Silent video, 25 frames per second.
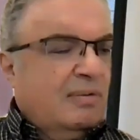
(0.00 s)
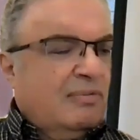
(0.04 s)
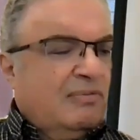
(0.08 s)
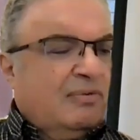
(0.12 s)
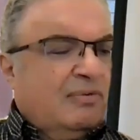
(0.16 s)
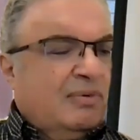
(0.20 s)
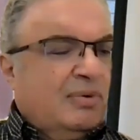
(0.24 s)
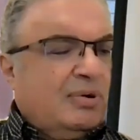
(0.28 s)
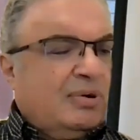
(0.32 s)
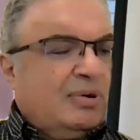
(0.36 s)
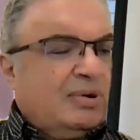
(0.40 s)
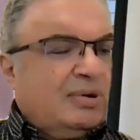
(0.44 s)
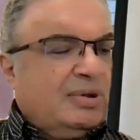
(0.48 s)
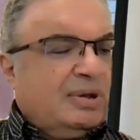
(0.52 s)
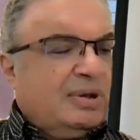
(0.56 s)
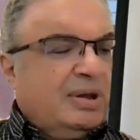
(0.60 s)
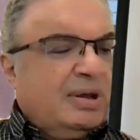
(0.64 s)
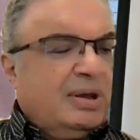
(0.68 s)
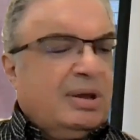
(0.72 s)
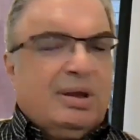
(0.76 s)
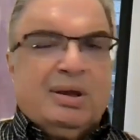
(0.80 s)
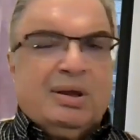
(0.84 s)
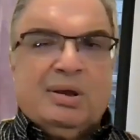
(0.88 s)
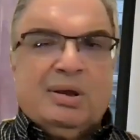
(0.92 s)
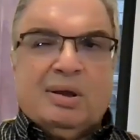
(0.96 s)
for
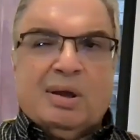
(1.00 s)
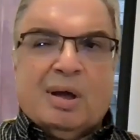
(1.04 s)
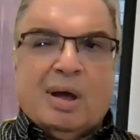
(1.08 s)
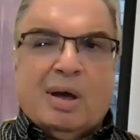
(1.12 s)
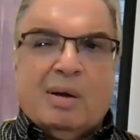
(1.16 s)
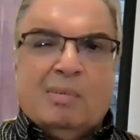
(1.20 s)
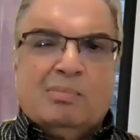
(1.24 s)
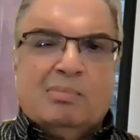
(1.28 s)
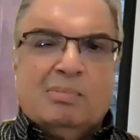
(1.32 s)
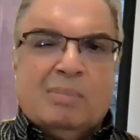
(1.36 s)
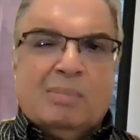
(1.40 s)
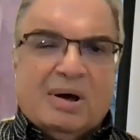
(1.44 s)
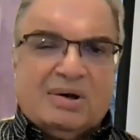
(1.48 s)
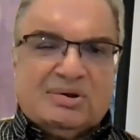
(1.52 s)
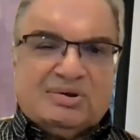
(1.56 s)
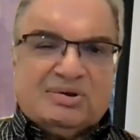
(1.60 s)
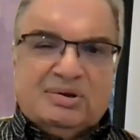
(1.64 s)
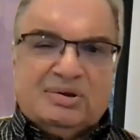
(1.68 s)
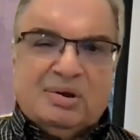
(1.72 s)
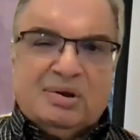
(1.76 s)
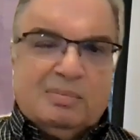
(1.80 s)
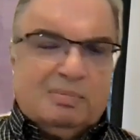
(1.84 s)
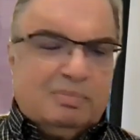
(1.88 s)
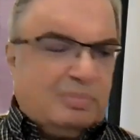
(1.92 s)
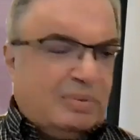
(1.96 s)
the
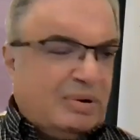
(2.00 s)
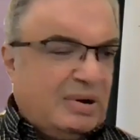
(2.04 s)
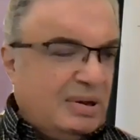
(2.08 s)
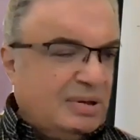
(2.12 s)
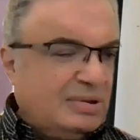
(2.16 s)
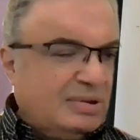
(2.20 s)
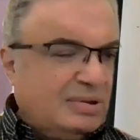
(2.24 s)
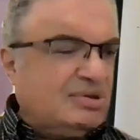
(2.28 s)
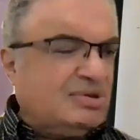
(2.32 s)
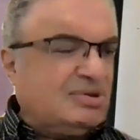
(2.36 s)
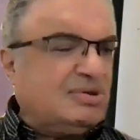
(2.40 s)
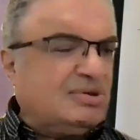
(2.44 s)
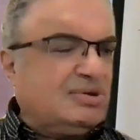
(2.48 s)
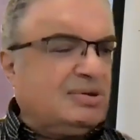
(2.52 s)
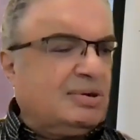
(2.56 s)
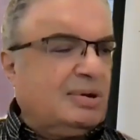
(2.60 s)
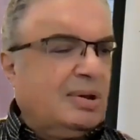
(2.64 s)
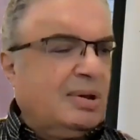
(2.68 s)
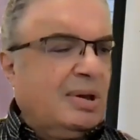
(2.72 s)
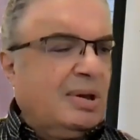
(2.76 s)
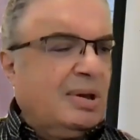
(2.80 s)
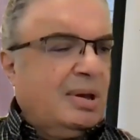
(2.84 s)
Muslim Prince,